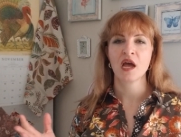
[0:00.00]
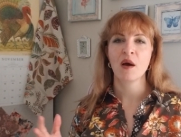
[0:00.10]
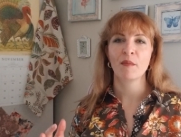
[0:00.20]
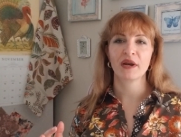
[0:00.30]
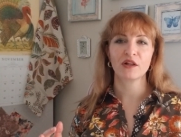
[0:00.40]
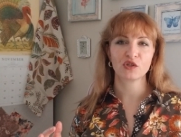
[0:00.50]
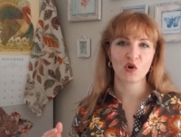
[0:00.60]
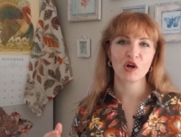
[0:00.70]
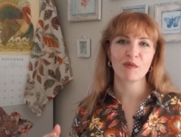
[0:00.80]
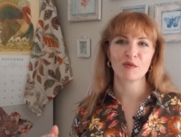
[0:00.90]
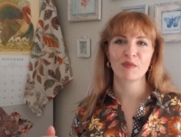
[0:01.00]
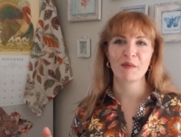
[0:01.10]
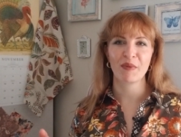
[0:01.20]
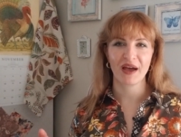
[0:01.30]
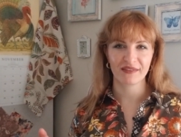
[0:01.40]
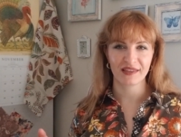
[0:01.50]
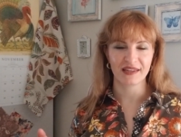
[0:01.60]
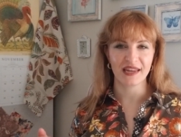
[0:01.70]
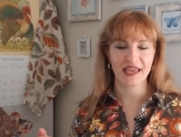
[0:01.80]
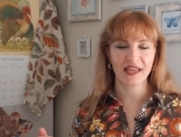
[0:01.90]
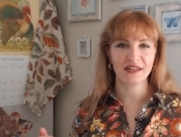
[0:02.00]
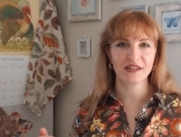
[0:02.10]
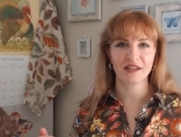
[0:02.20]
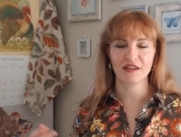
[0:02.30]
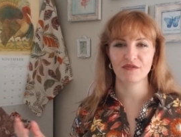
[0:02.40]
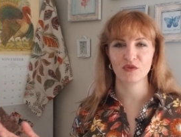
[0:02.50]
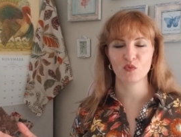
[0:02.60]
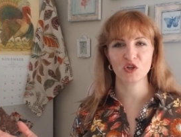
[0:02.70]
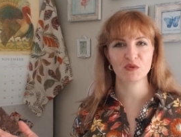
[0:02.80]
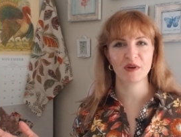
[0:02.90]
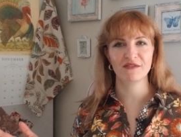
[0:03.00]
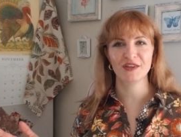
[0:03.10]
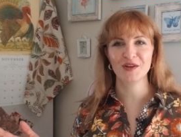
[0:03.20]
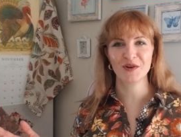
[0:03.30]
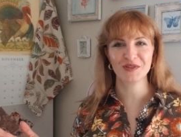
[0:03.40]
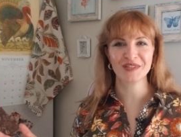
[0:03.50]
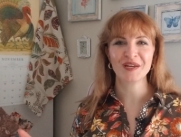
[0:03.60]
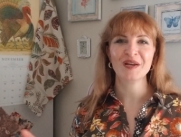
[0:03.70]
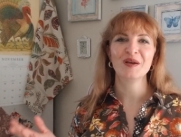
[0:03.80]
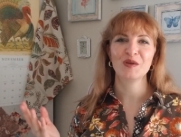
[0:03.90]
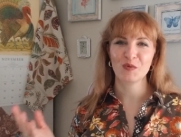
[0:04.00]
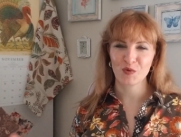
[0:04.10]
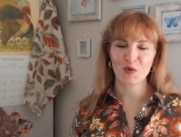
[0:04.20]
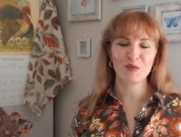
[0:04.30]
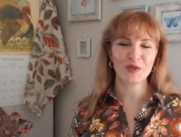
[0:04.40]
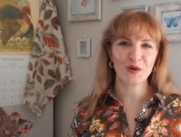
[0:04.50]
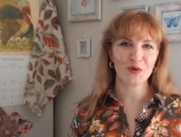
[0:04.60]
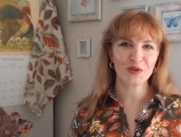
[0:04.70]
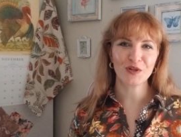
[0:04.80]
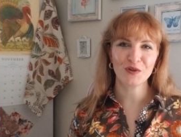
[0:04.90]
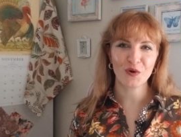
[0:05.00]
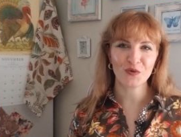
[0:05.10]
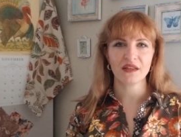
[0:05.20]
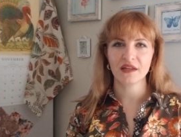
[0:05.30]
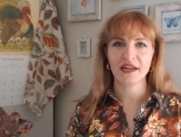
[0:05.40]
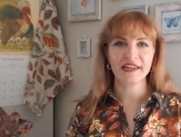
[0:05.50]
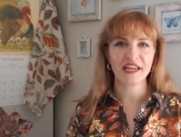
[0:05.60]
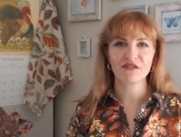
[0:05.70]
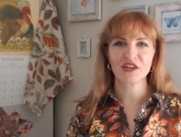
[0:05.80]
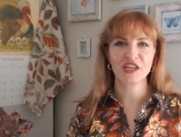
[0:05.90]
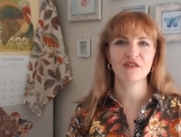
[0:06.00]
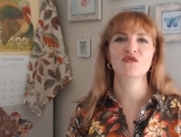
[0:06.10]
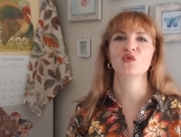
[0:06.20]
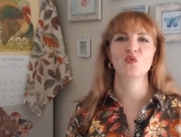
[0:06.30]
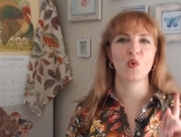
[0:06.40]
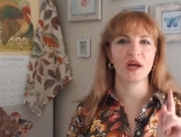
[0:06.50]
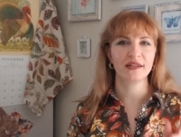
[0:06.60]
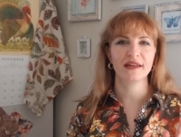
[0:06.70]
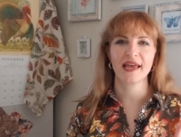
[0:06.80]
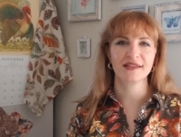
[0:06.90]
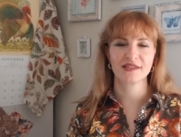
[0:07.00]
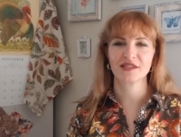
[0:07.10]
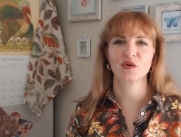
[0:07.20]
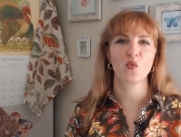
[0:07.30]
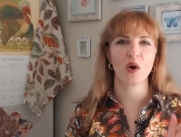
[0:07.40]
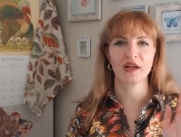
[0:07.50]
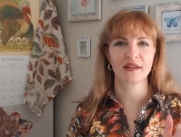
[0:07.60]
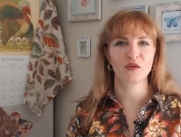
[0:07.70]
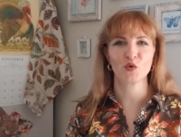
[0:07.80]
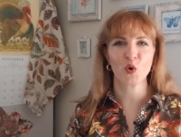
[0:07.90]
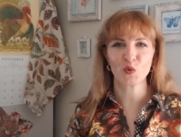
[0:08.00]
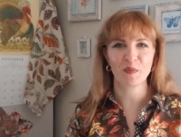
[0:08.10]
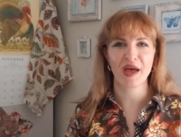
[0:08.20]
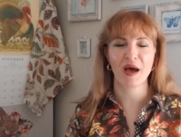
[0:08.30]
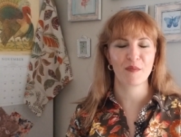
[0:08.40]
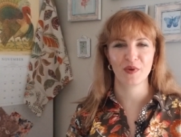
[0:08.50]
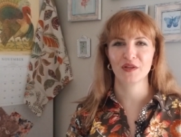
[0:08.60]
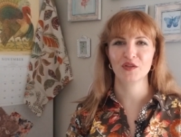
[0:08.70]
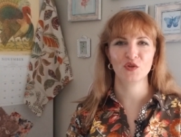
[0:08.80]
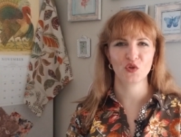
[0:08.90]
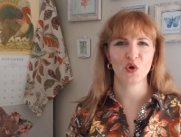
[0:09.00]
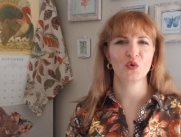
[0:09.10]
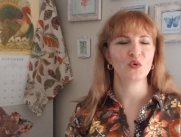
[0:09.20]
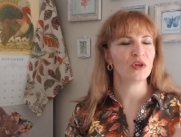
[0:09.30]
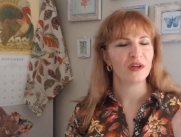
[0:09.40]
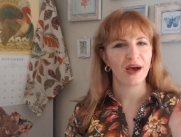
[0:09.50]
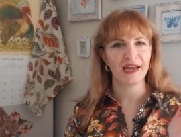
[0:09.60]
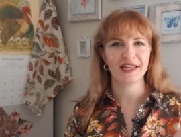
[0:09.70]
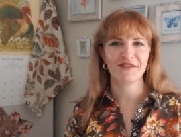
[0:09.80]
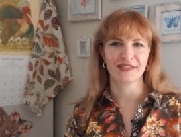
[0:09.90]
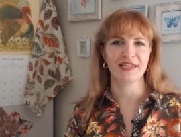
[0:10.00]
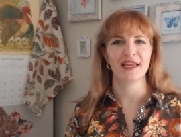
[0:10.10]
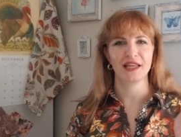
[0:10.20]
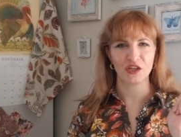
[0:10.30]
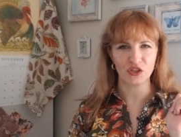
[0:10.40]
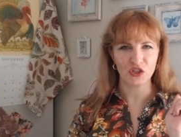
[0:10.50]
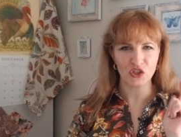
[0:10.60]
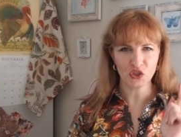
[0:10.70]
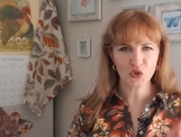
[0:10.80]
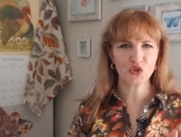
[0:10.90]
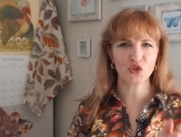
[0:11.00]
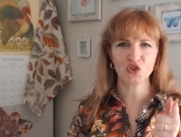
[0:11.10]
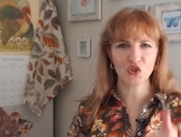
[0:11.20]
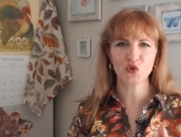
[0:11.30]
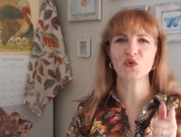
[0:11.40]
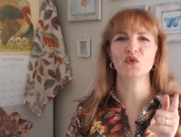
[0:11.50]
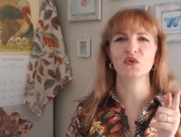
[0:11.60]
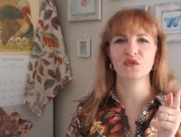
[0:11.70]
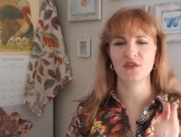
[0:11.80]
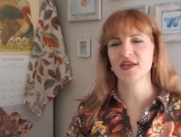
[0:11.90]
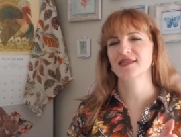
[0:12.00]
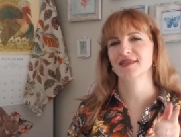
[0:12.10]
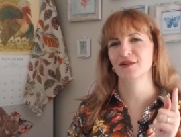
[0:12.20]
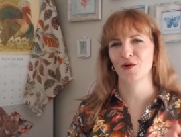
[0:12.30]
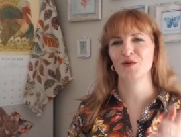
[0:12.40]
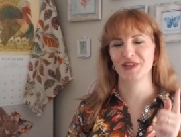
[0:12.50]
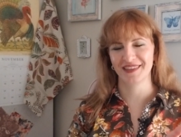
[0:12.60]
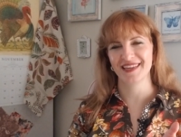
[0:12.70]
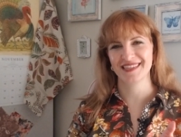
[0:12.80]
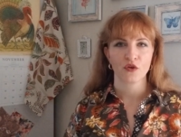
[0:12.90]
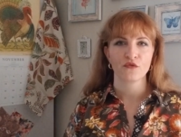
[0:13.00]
But I'll talk about my path in the end, and if you watch my videos, you probably already know that I never give you one answer, one roadmap, and I never say like, you should do this and only this.